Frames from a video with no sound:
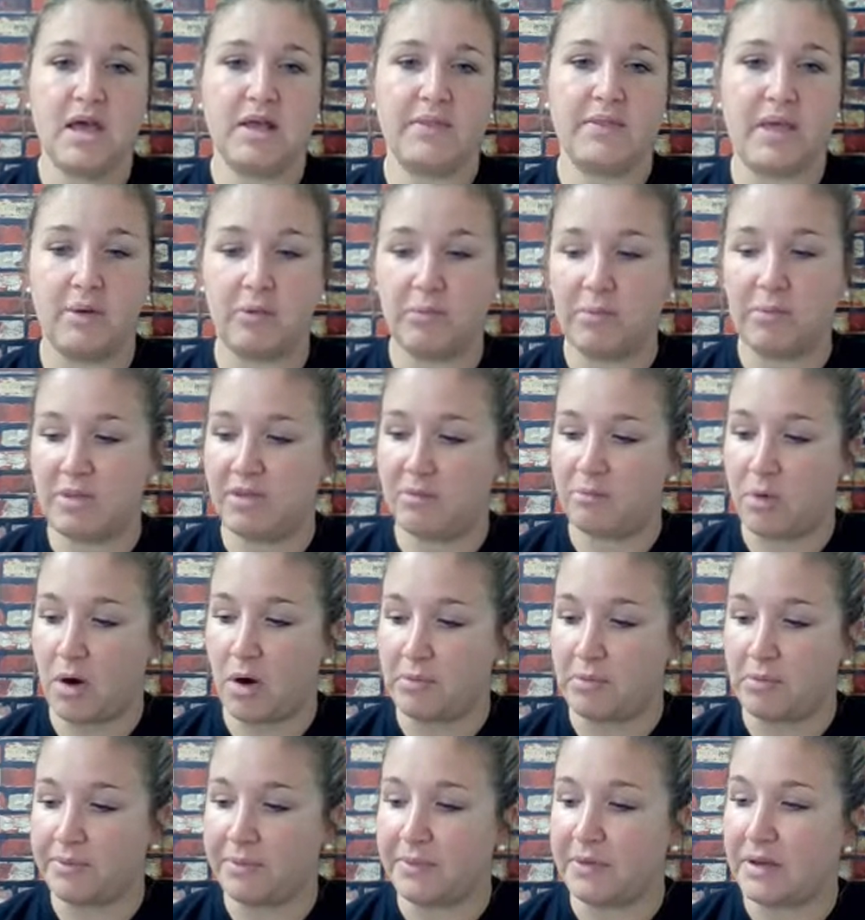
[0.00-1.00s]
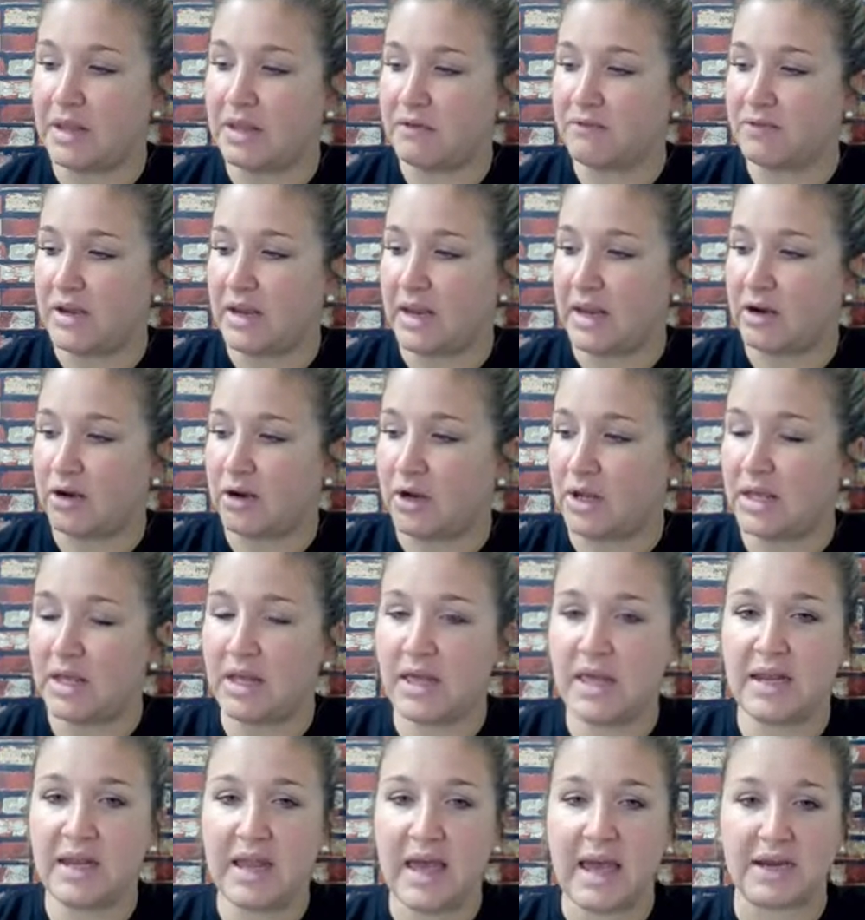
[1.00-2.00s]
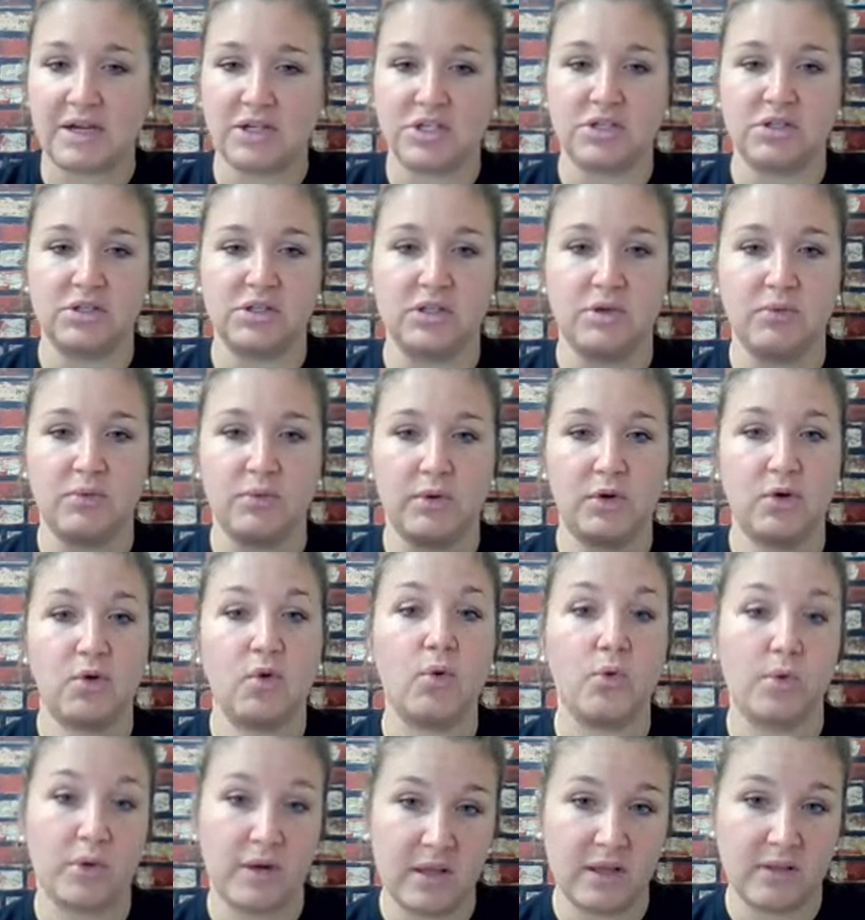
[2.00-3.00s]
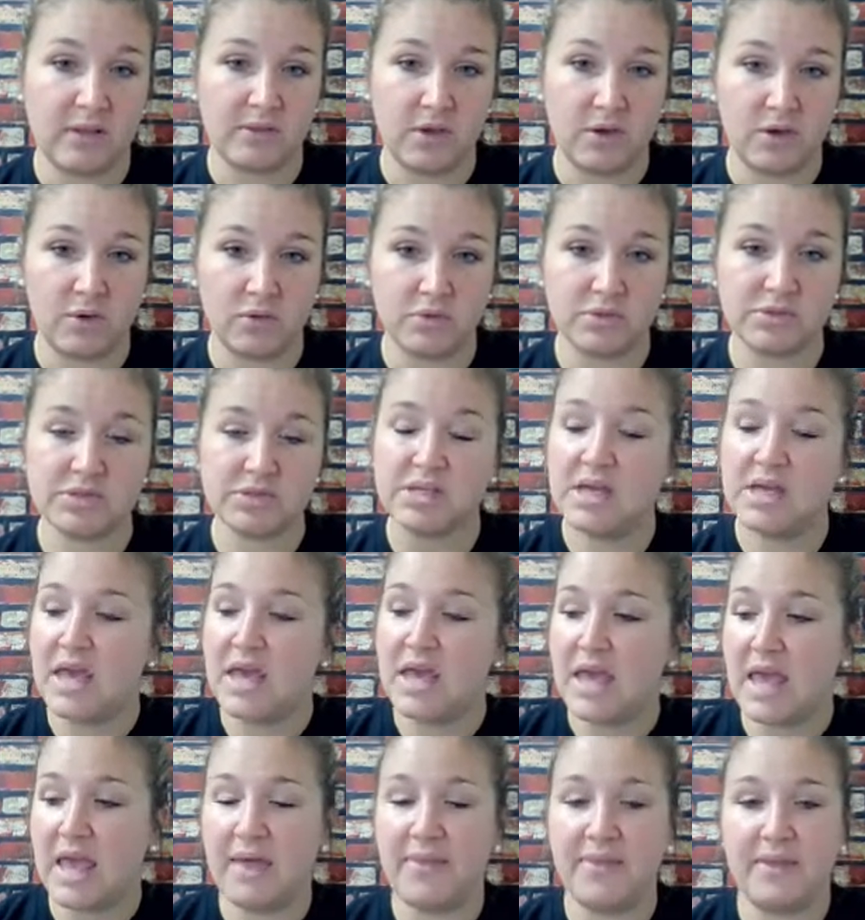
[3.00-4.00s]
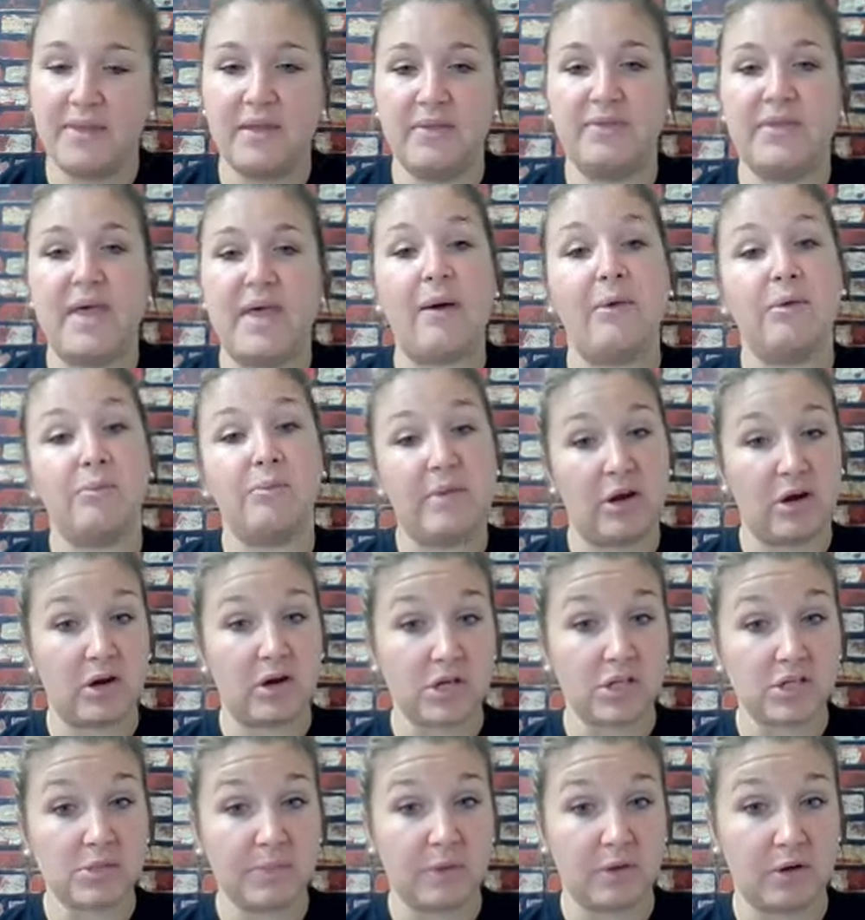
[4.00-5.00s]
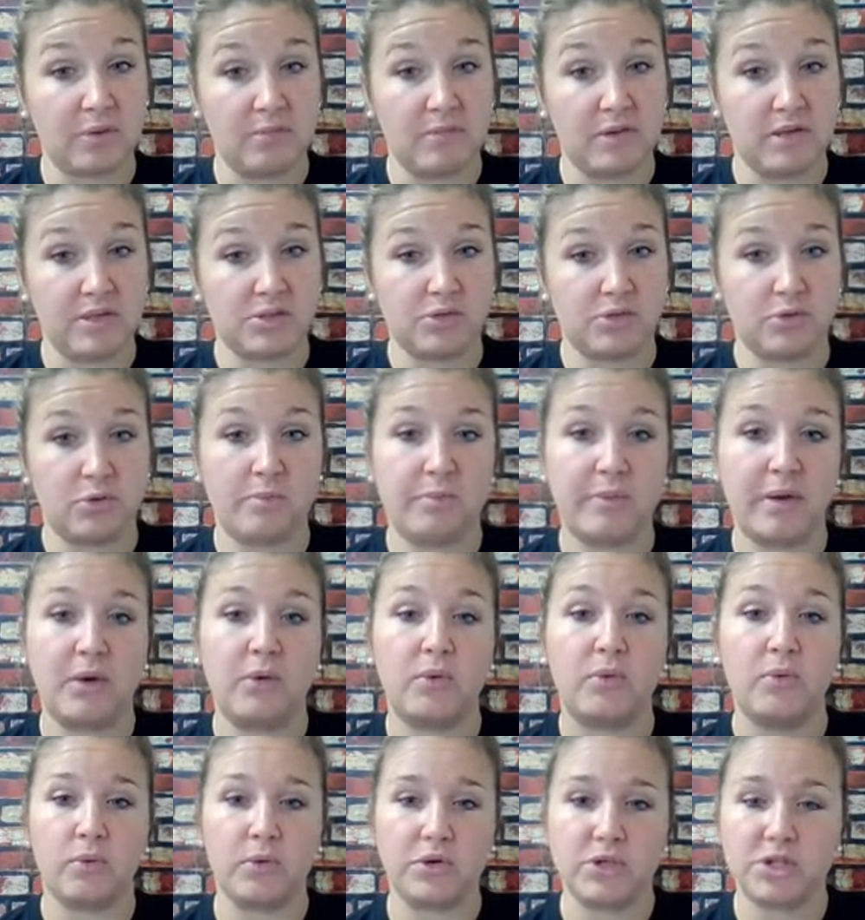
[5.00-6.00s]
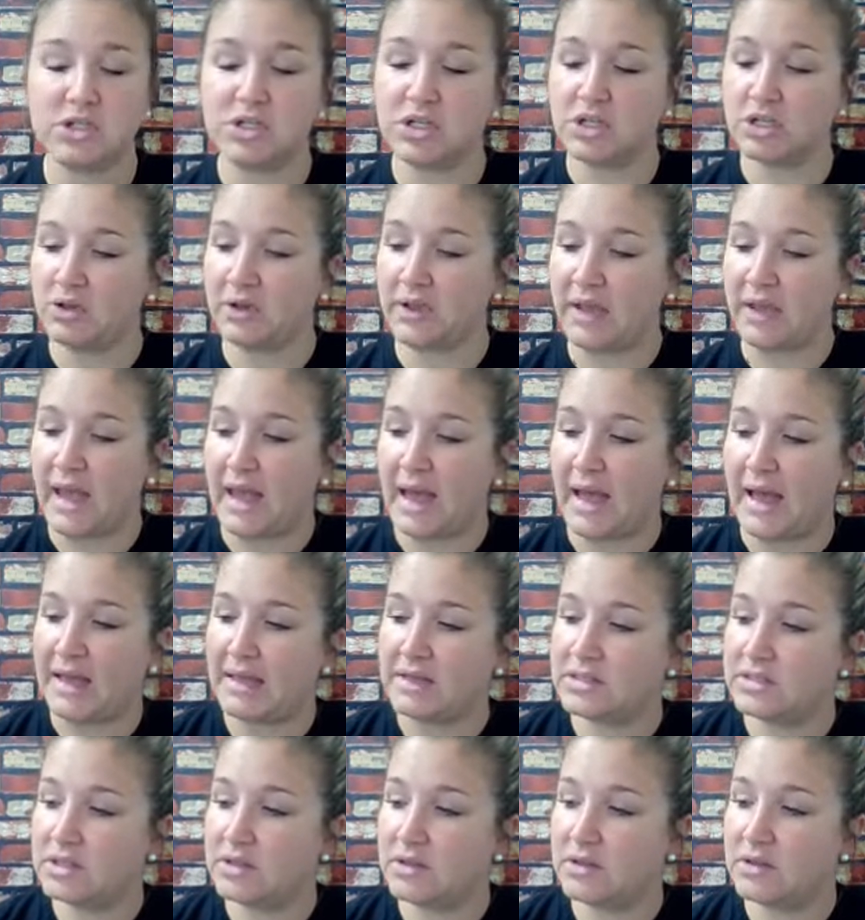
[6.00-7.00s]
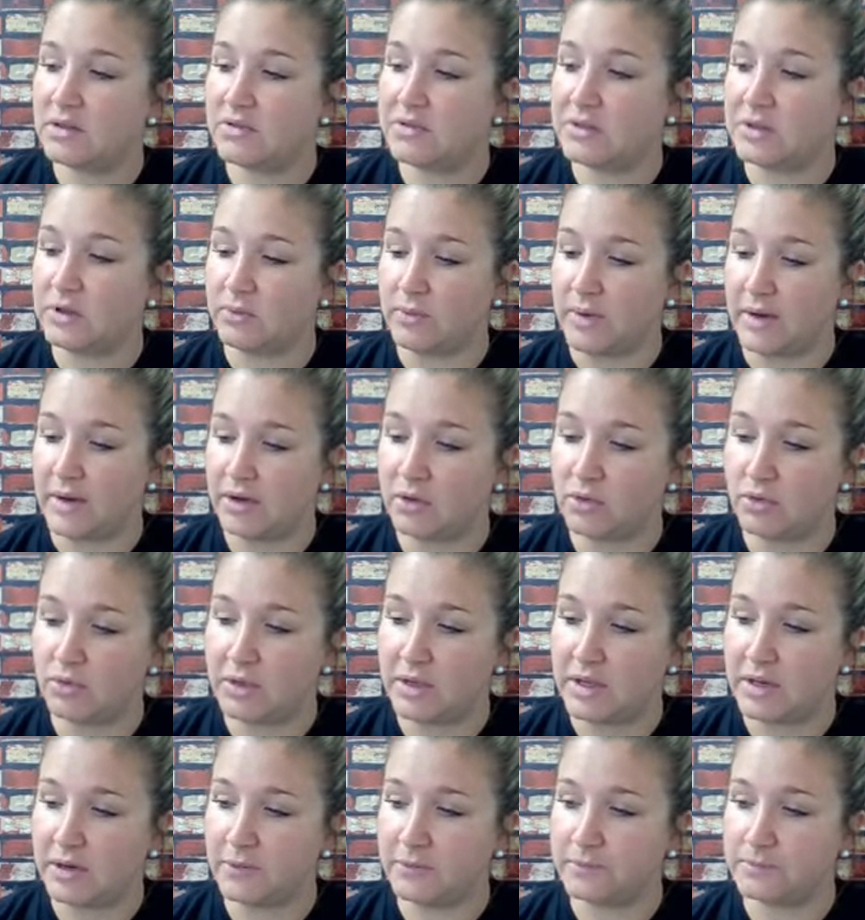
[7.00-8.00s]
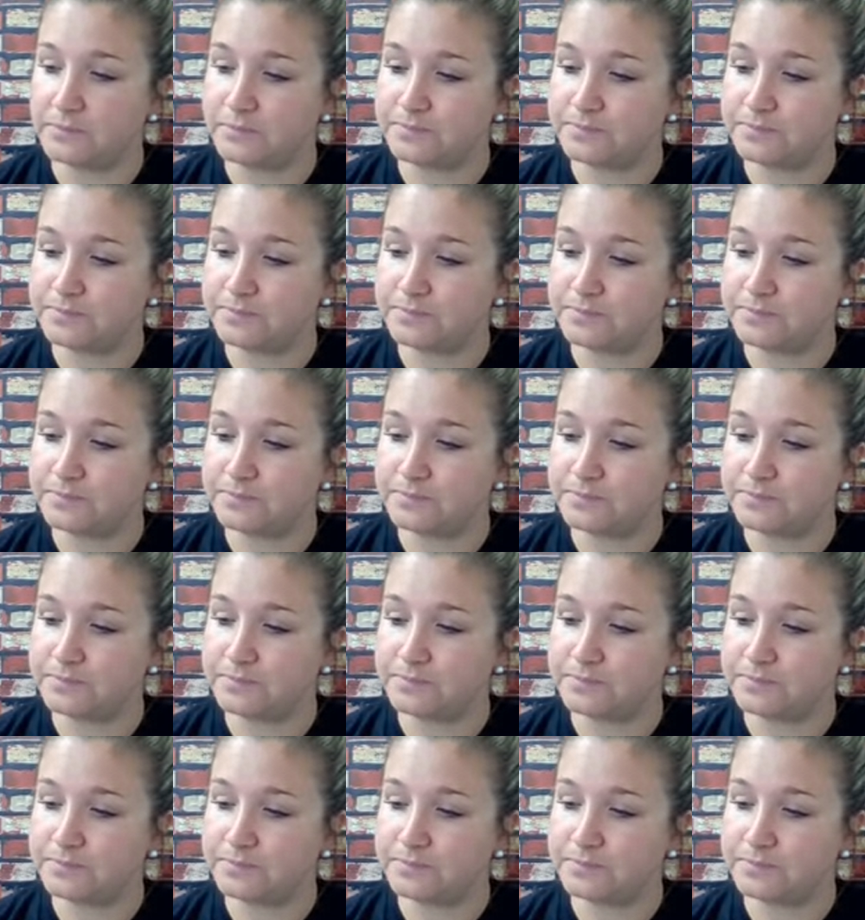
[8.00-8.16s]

That would be the probability of an area and actually recording those. And then that would be our experimental. But we're just going to look at theoretical here.